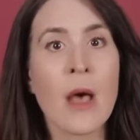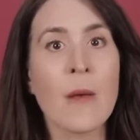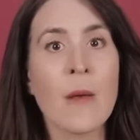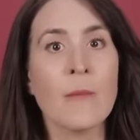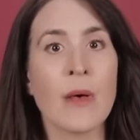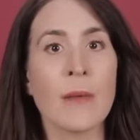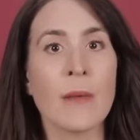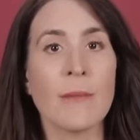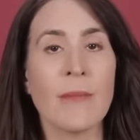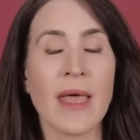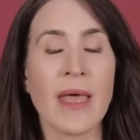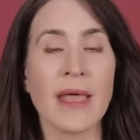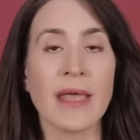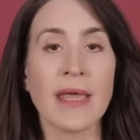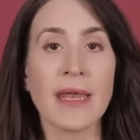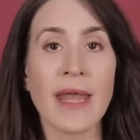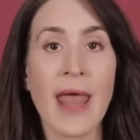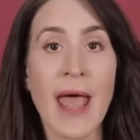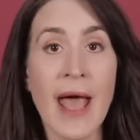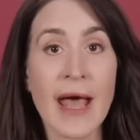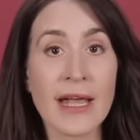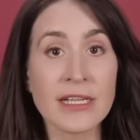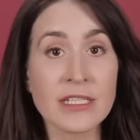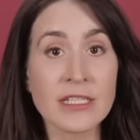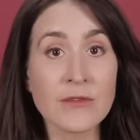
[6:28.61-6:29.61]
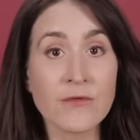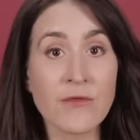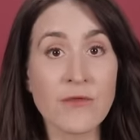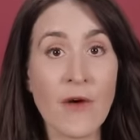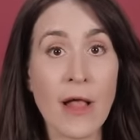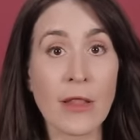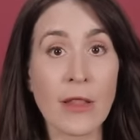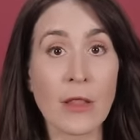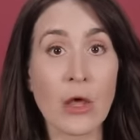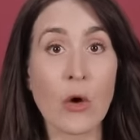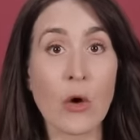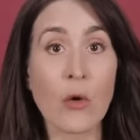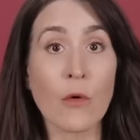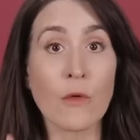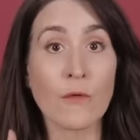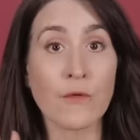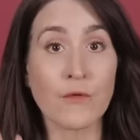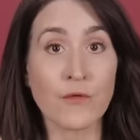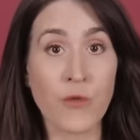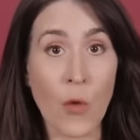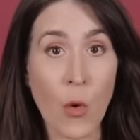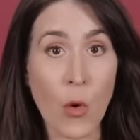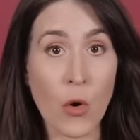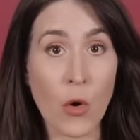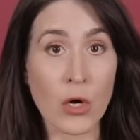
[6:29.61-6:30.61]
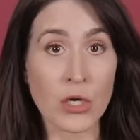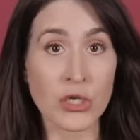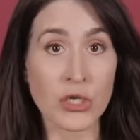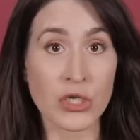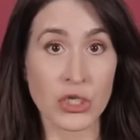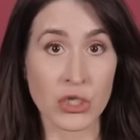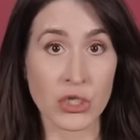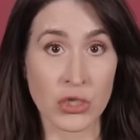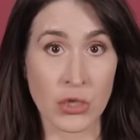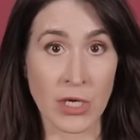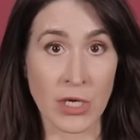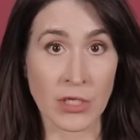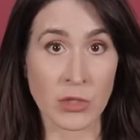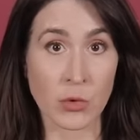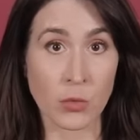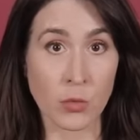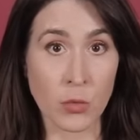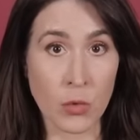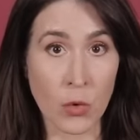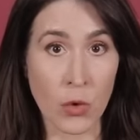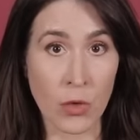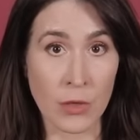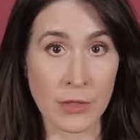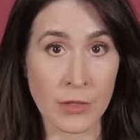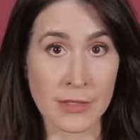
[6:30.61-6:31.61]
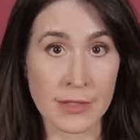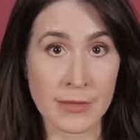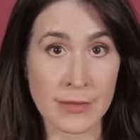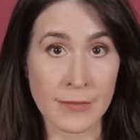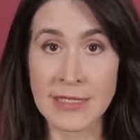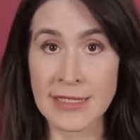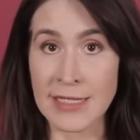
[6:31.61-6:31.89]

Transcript: but Megan had to follow four strict rules.